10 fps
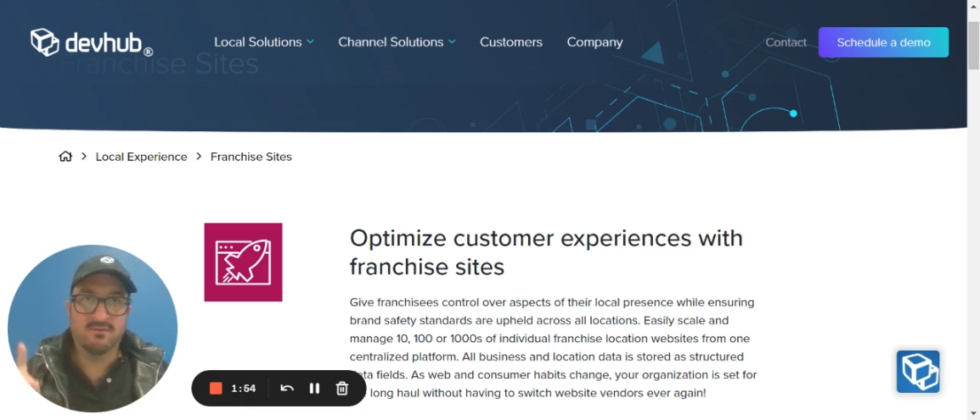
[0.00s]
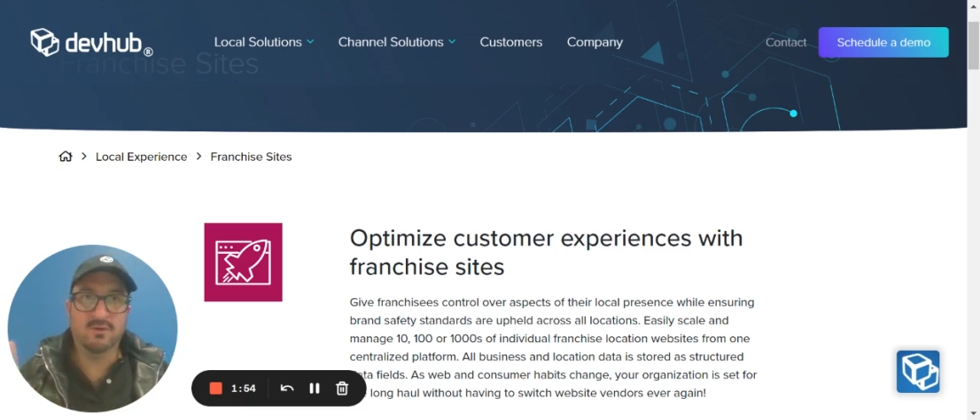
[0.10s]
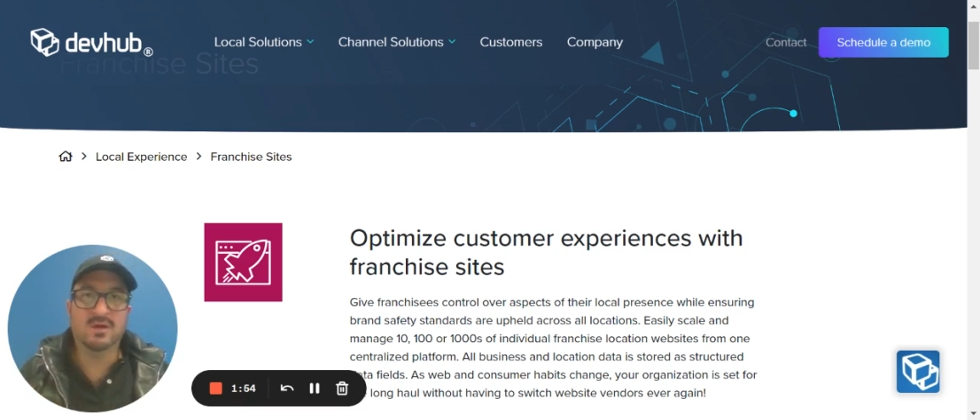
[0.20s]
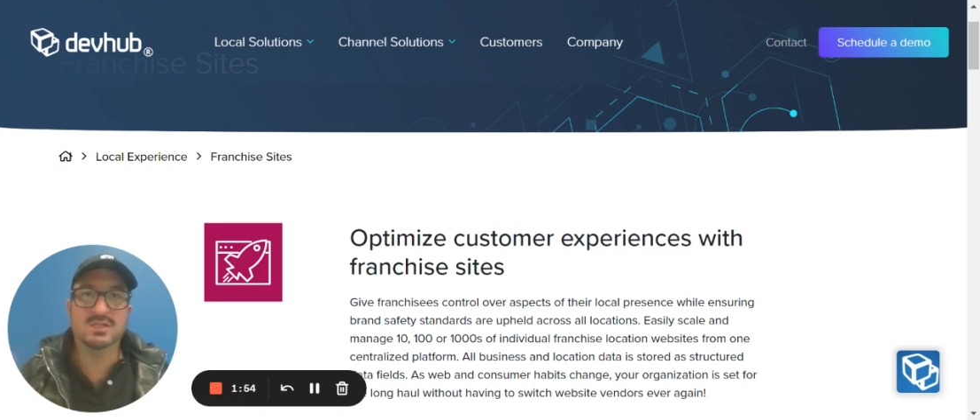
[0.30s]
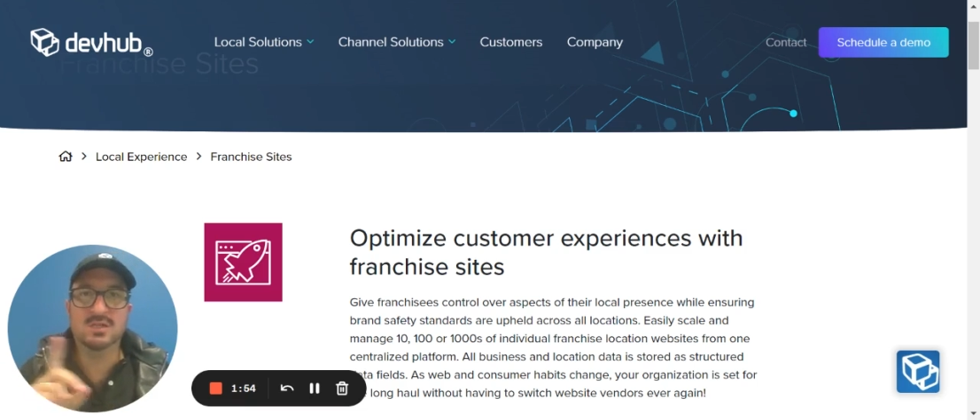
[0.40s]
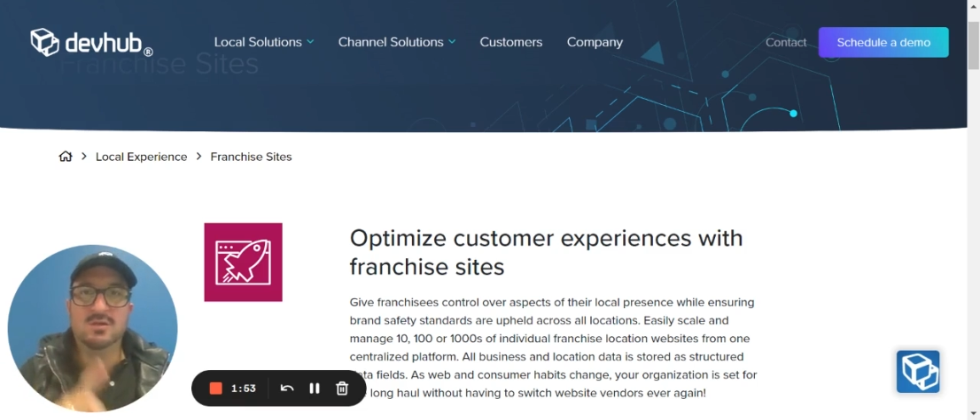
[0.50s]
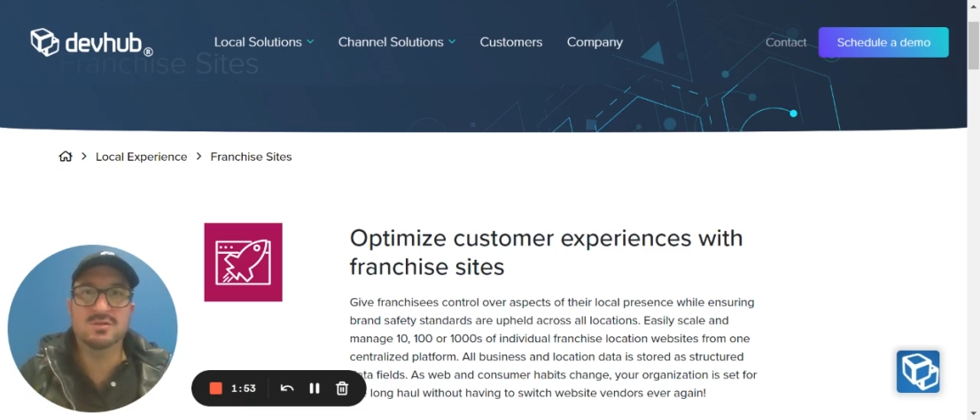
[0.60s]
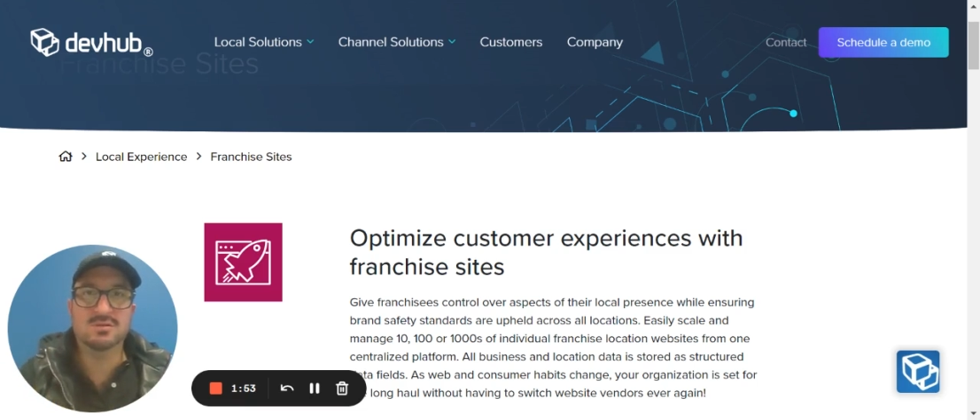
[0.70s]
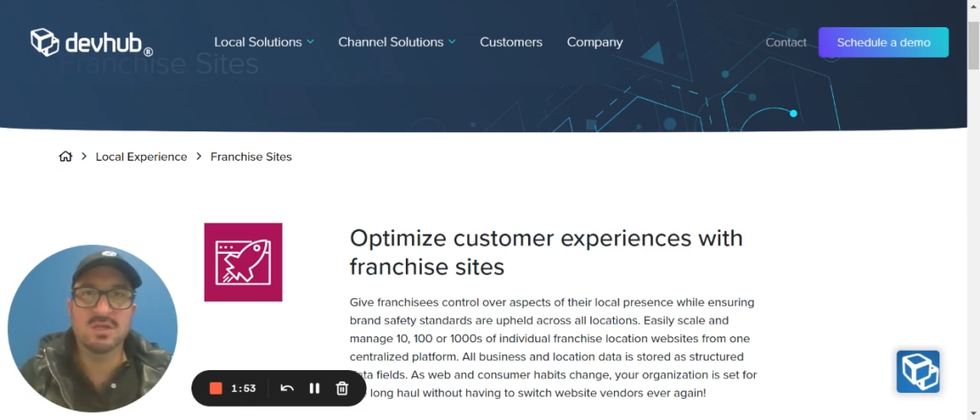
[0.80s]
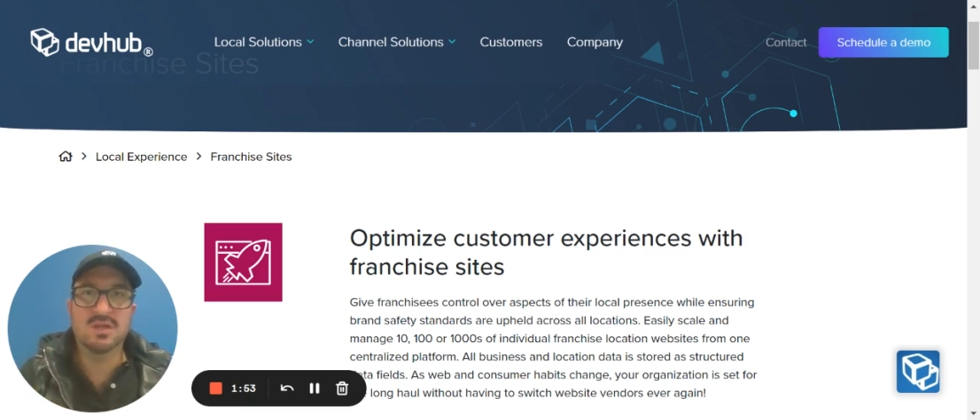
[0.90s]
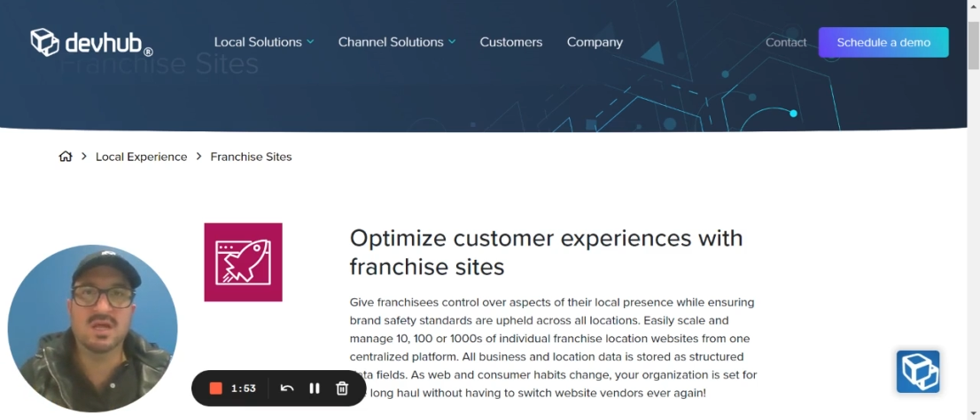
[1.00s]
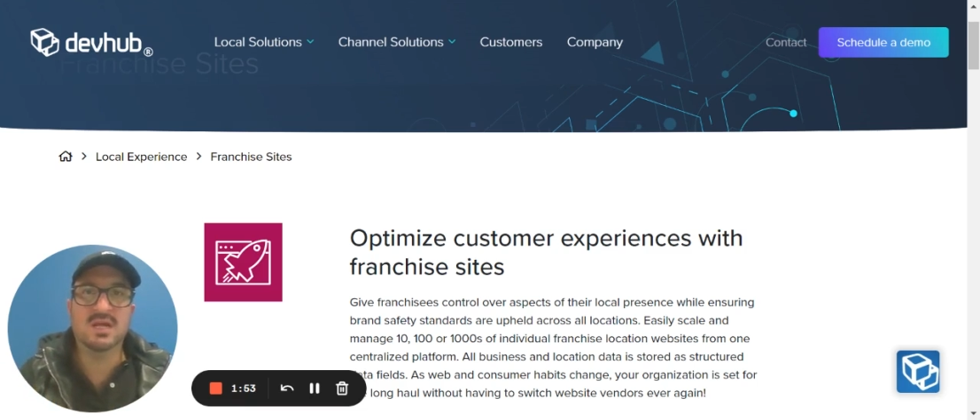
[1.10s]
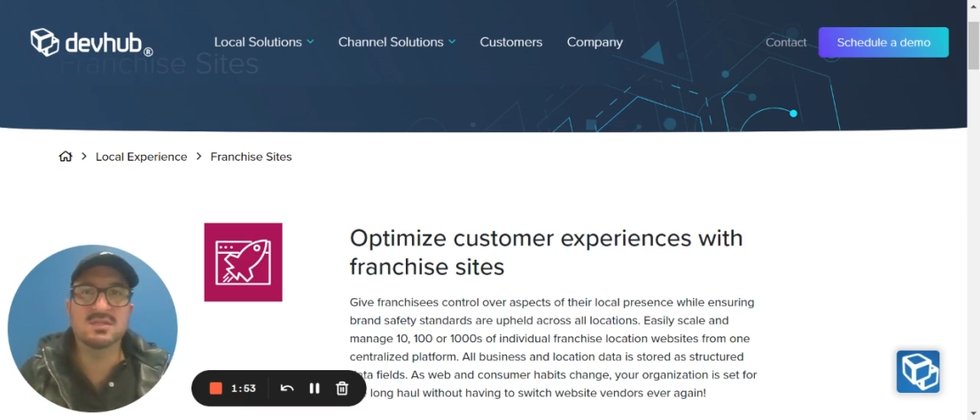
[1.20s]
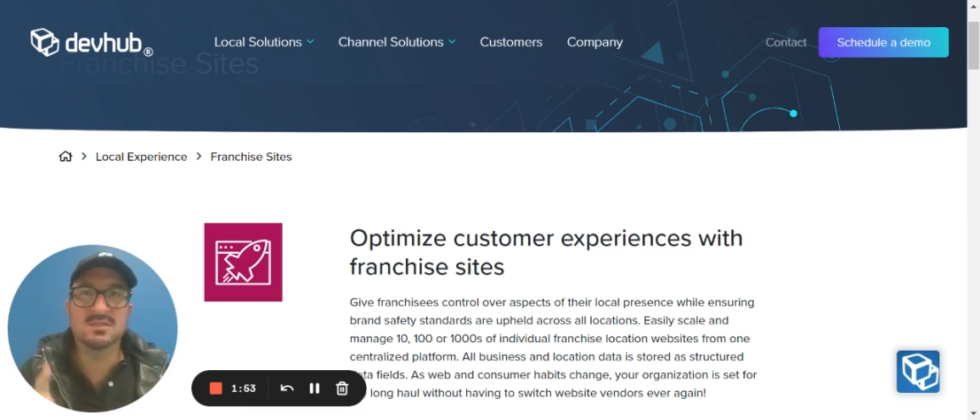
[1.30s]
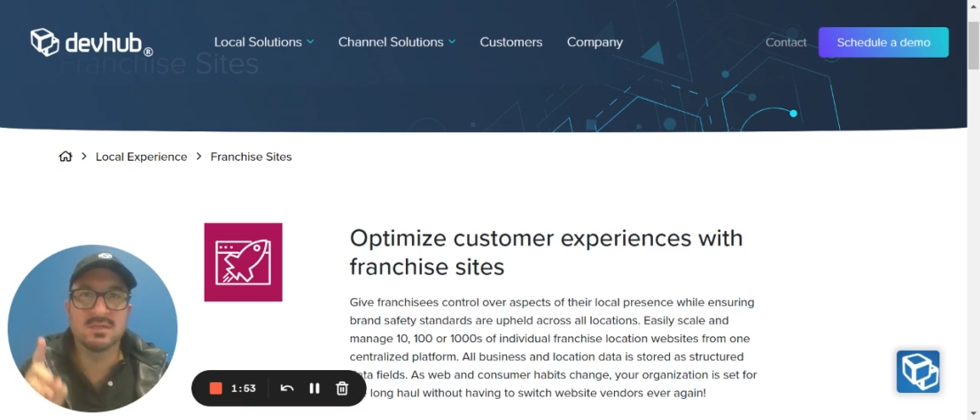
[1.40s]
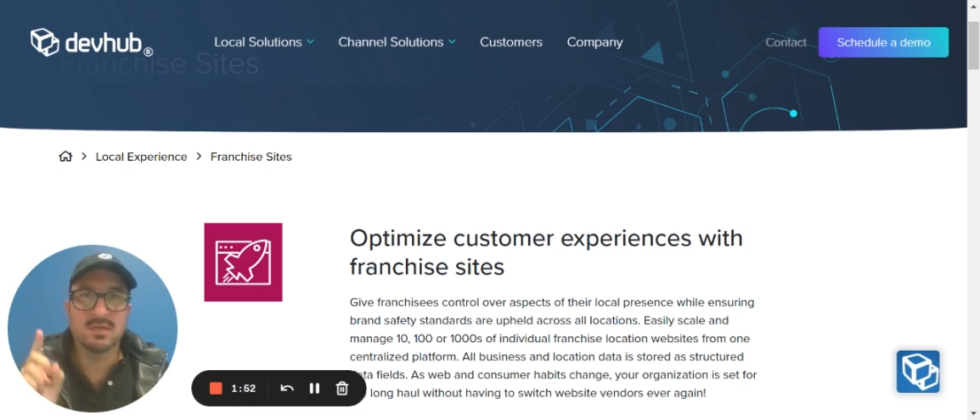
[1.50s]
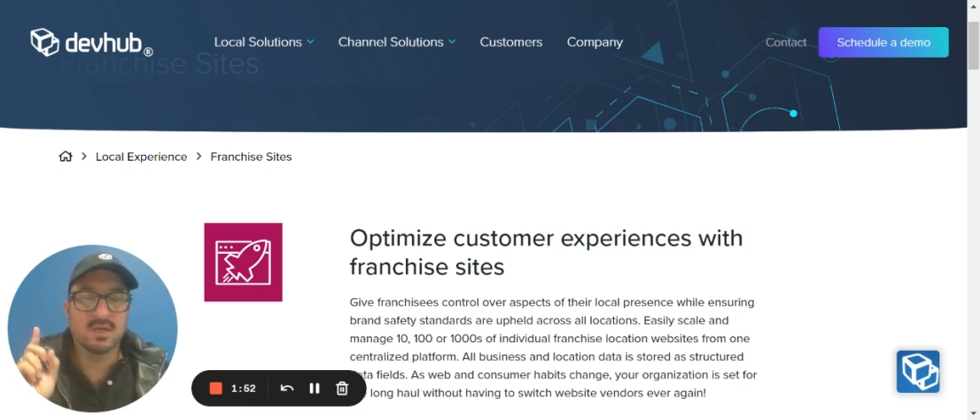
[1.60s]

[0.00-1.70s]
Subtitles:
Focus on those three things,